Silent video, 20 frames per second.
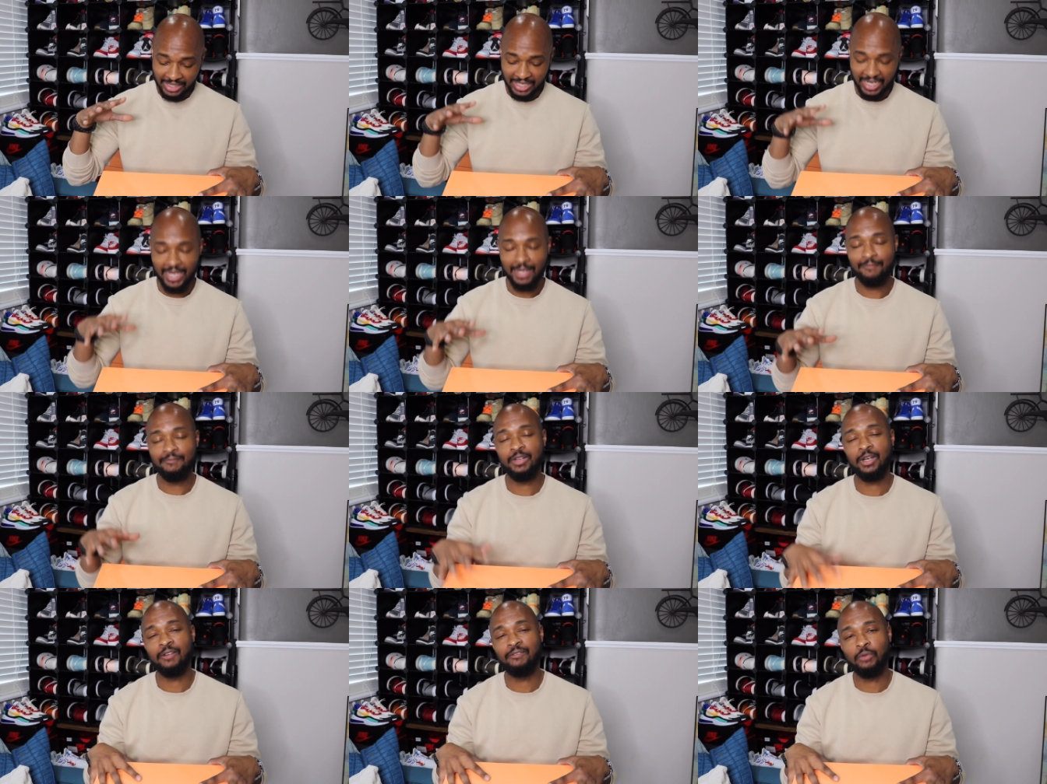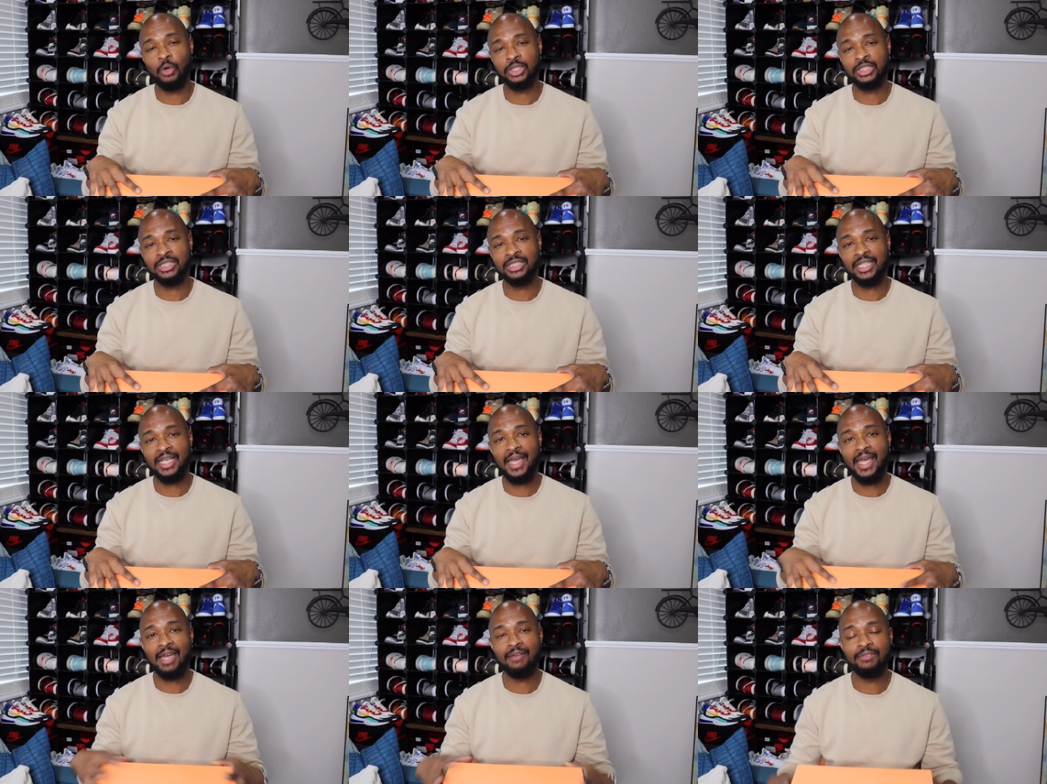and I am very fortunate
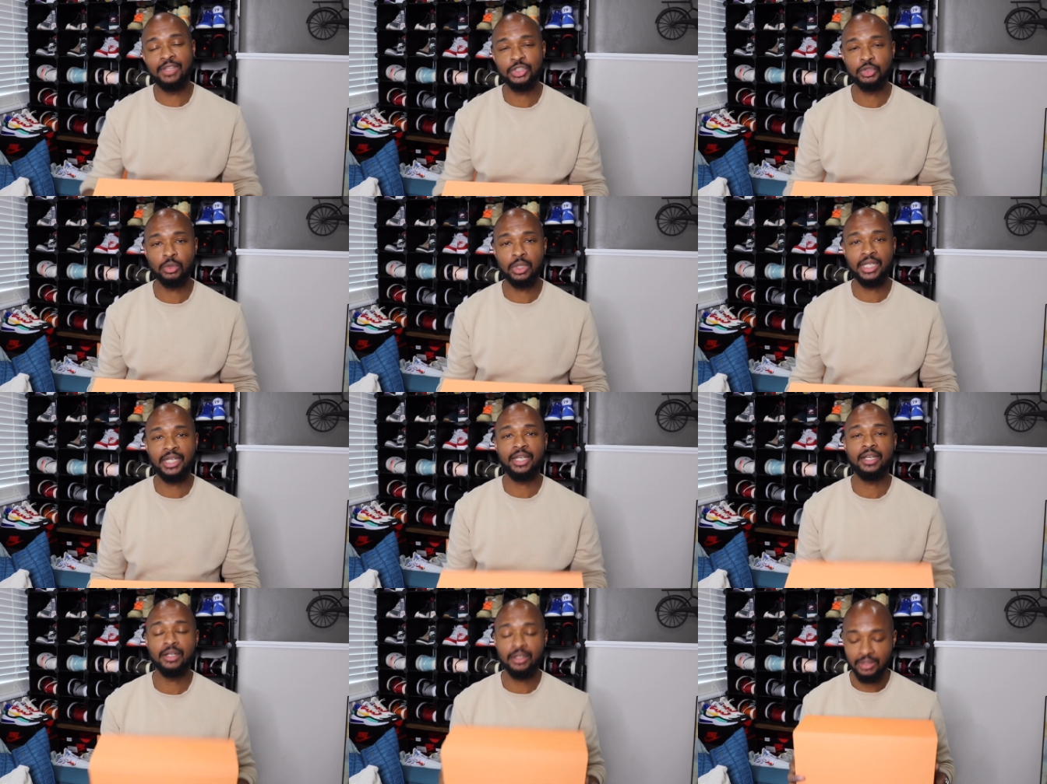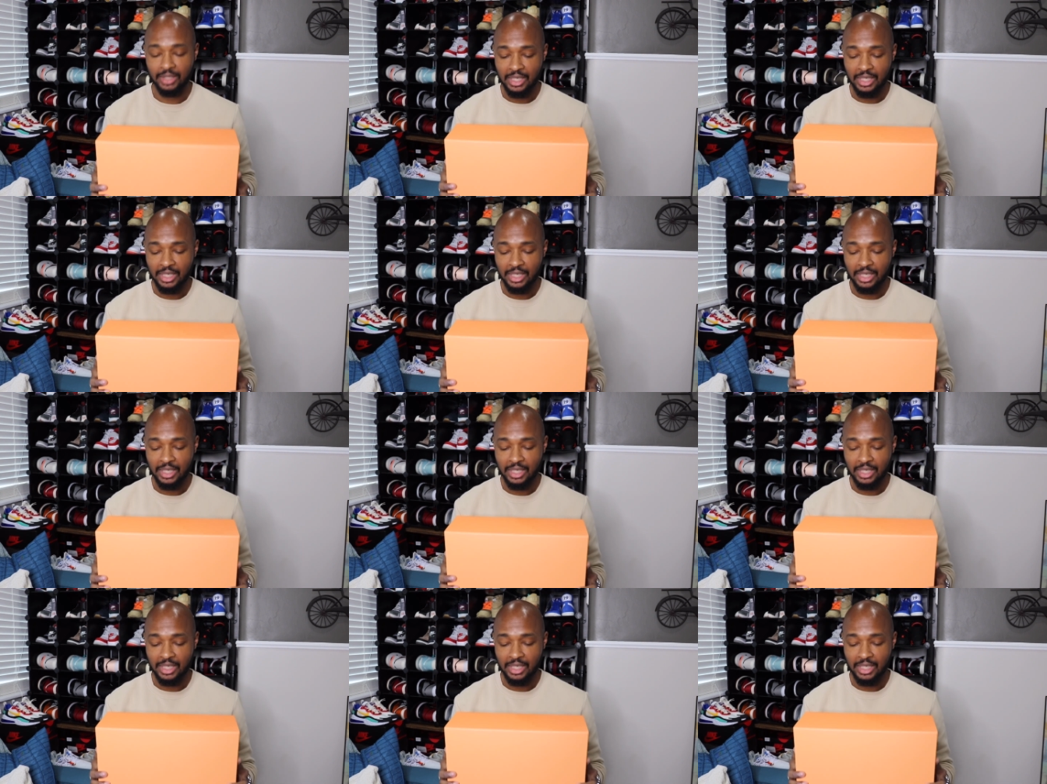to have this one here.